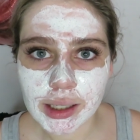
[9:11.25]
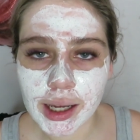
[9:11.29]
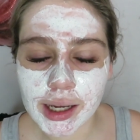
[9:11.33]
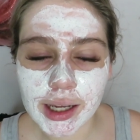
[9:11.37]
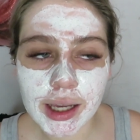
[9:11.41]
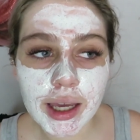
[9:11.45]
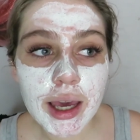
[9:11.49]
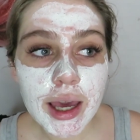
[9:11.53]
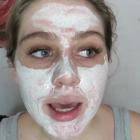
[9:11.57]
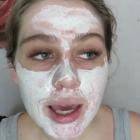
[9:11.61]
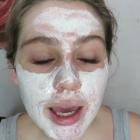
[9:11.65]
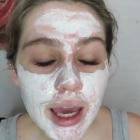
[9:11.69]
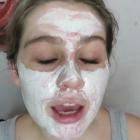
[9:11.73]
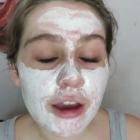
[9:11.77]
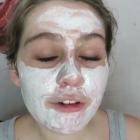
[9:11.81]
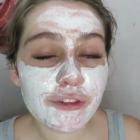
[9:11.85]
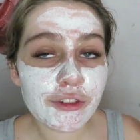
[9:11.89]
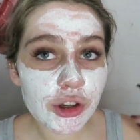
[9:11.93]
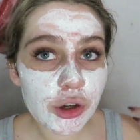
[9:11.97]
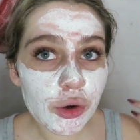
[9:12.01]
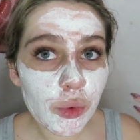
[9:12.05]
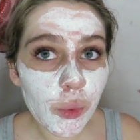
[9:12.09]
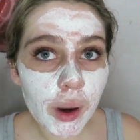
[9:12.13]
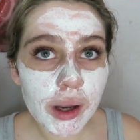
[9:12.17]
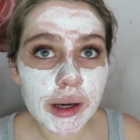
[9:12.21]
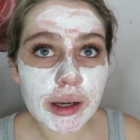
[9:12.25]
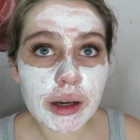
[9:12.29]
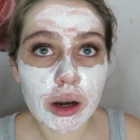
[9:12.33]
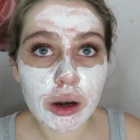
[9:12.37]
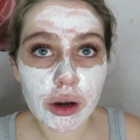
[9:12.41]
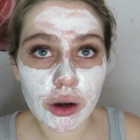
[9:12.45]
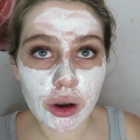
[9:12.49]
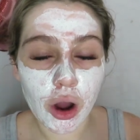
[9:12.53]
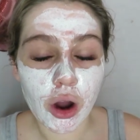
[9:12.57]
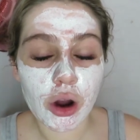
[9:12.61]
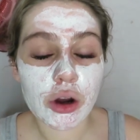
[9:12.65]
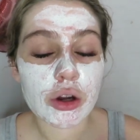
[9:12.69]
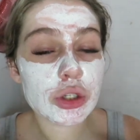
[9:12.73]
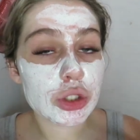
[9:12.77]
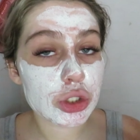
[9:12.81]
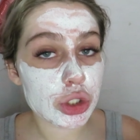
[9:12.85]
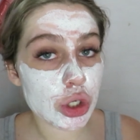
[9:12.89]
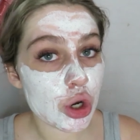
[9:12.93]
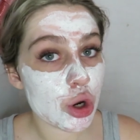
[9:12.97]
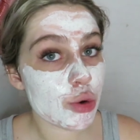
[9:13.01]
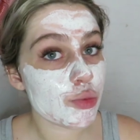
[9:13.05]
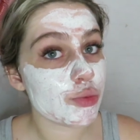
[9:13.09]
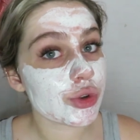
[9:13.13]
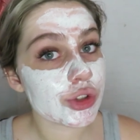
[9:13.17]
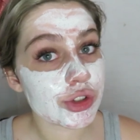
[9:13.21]
Like if you want
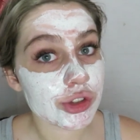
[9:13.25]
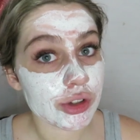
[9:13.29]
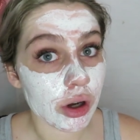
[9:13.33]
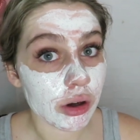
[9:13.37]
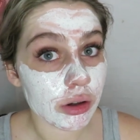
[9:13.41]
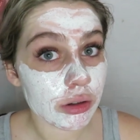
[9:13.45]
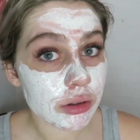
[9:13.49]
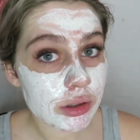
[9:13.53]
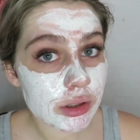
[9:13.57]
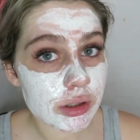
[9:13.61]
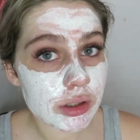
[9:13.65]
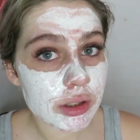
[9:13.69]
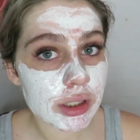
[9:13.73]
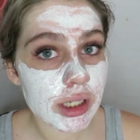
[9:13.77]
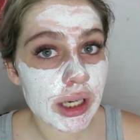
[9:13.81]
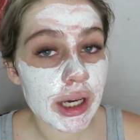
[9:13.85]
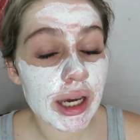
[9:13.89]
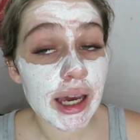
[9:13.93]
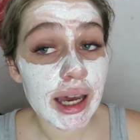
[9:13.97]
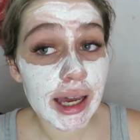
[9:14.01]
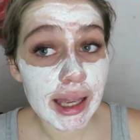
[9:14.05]
long-term results,